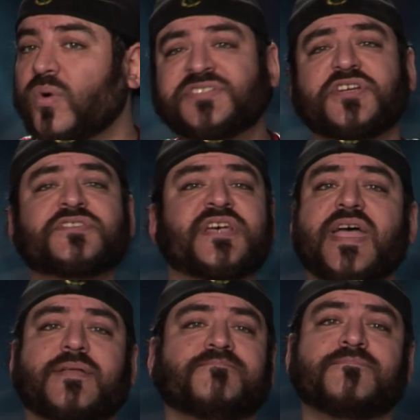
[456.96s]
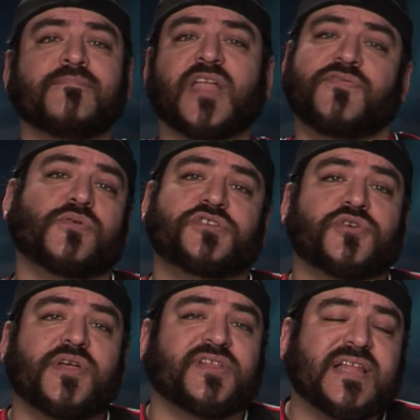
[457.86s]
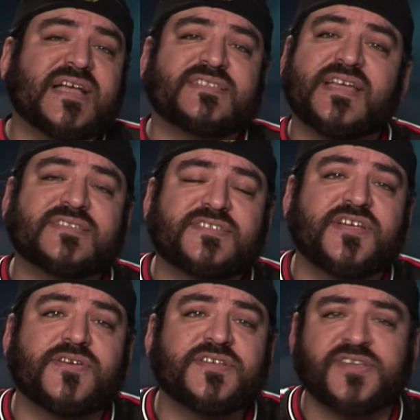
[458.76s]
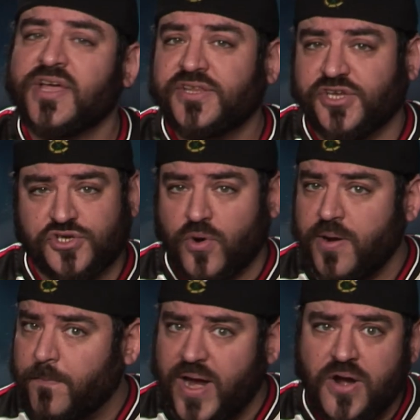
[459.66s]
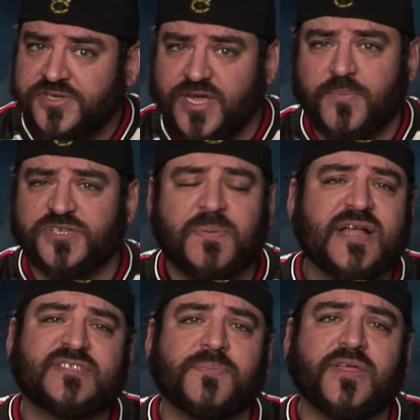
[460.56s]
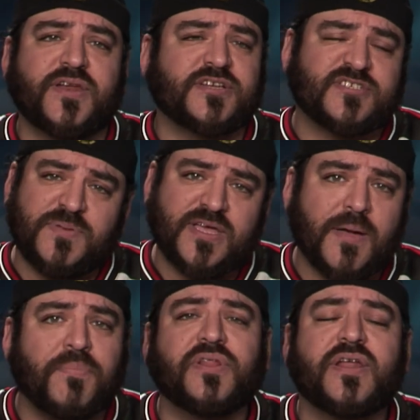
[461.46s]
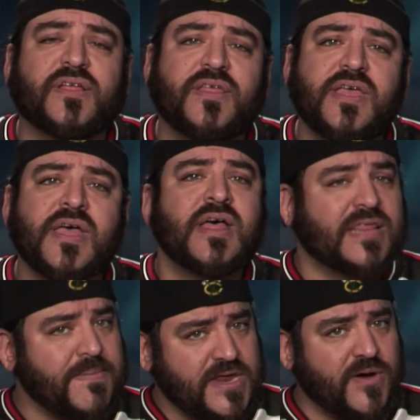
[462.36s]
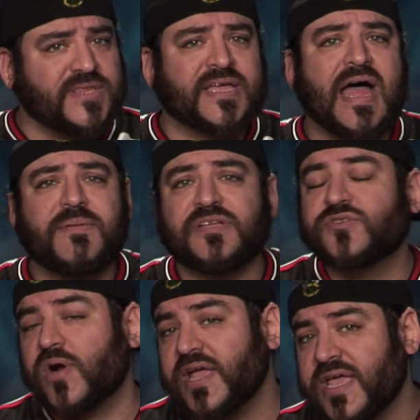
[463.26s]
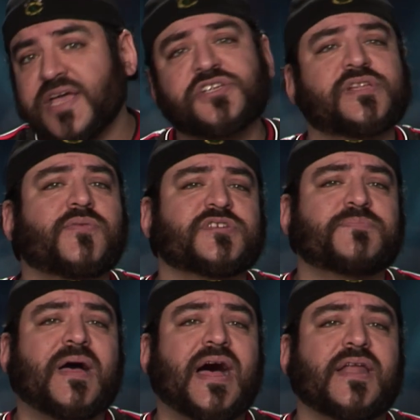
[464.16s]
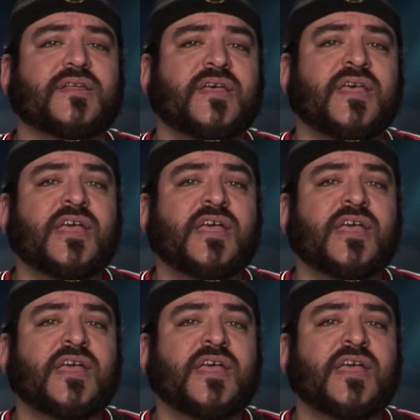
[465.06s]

What's your take? Have you enjoyed the Last Dance series? Did Jordan bear some responsibility to speak up politically? Let me know in the comments where I occasionally respond.